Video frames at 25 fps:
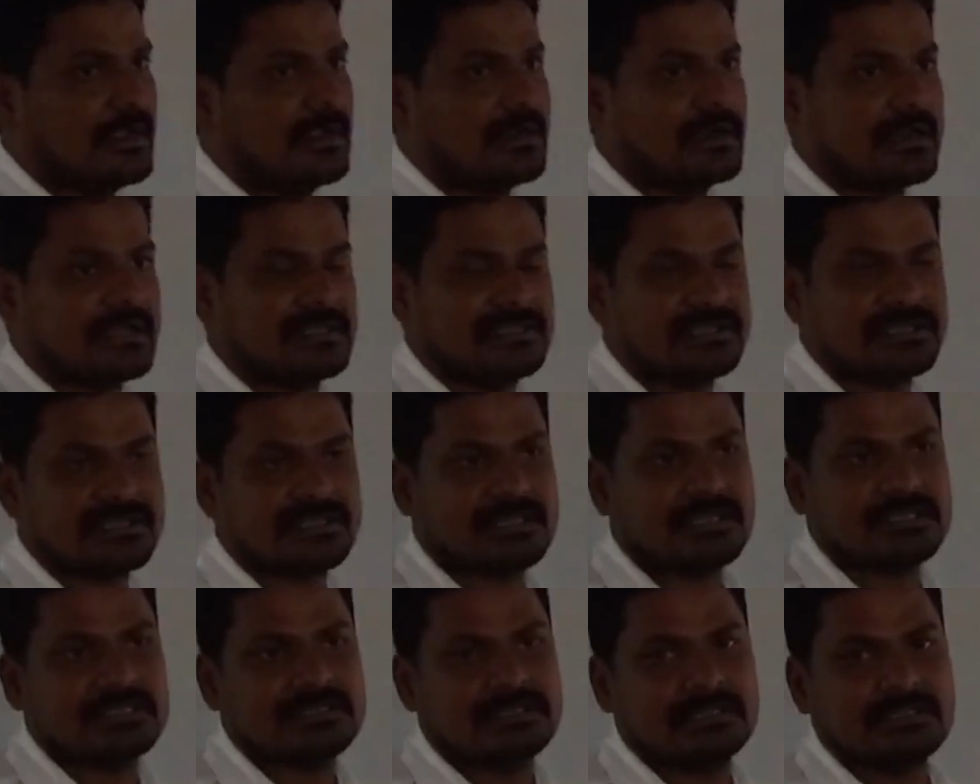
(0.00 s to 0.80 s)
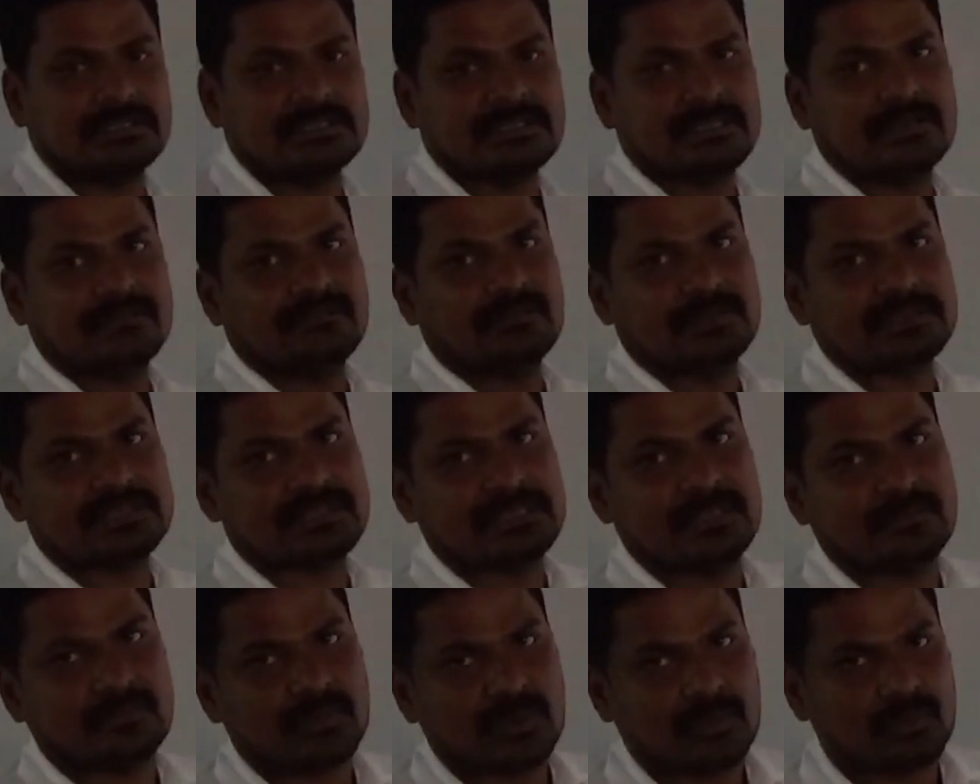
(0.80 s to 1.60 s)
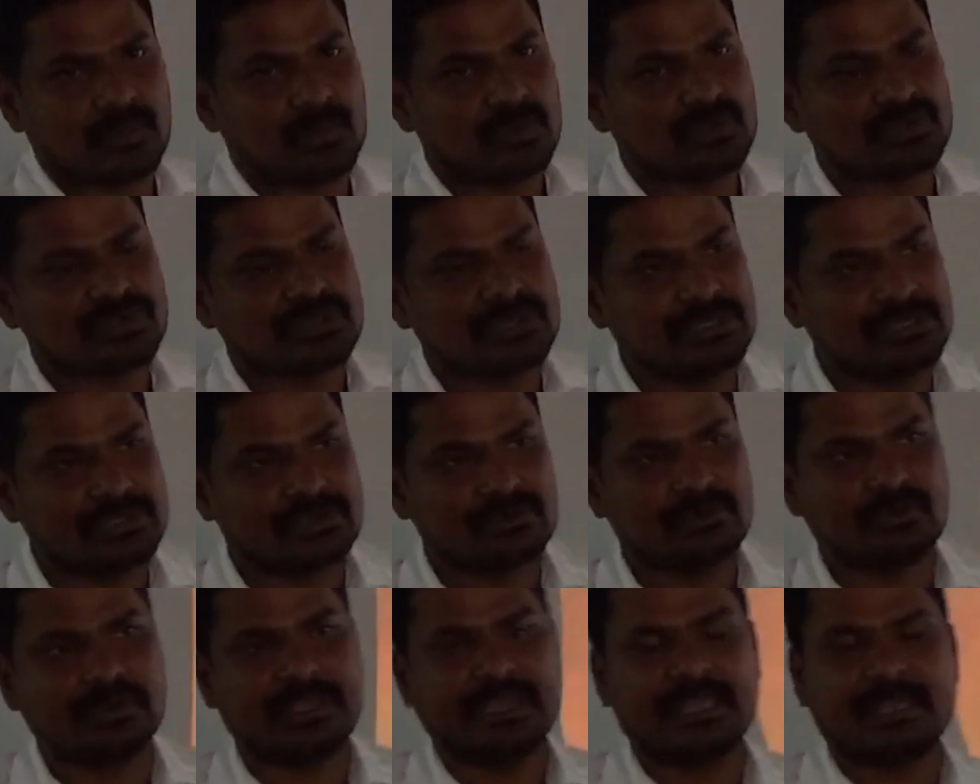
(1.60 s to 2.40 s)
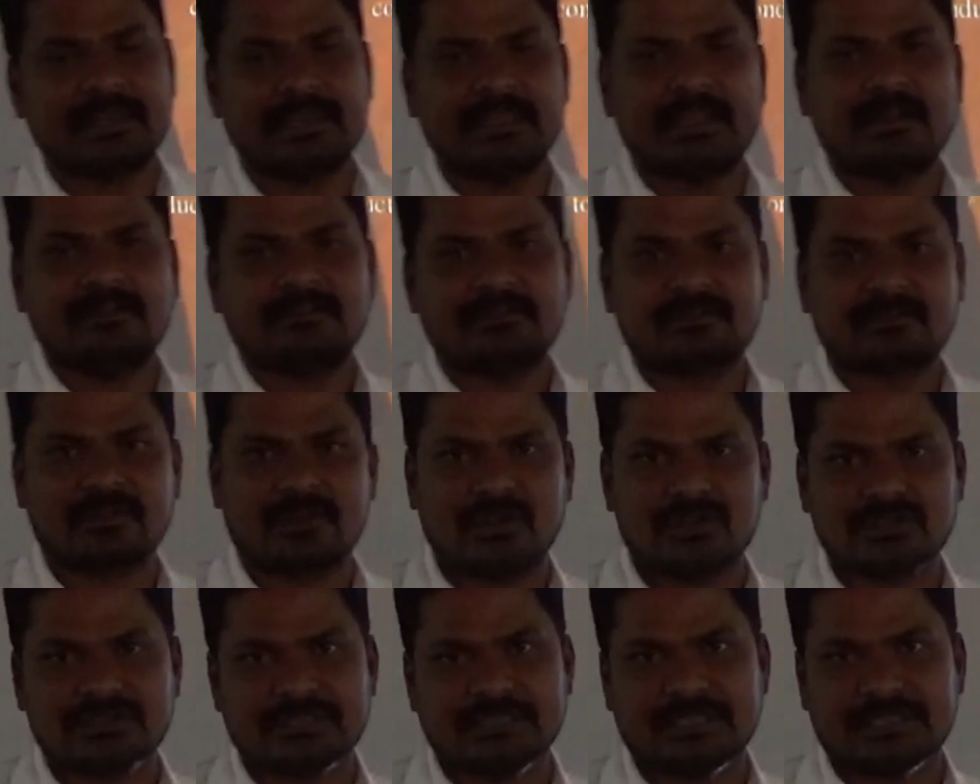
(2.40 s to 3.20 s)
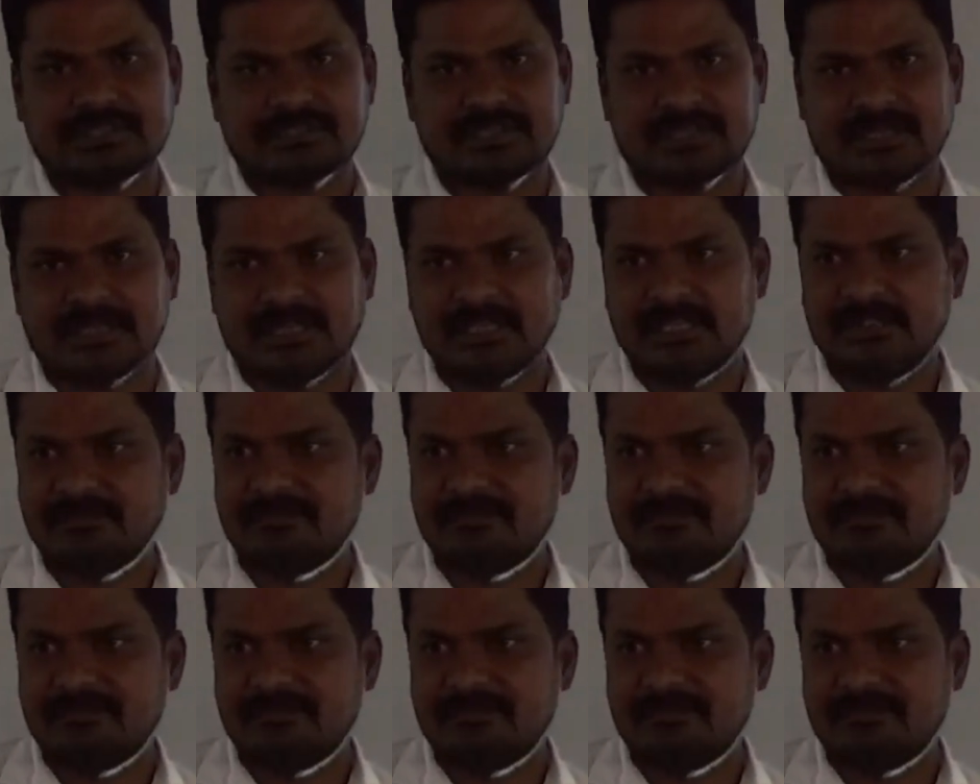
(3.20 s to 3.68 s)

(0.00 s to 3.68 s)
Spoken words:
resistance is inversely proportional to area of cross section.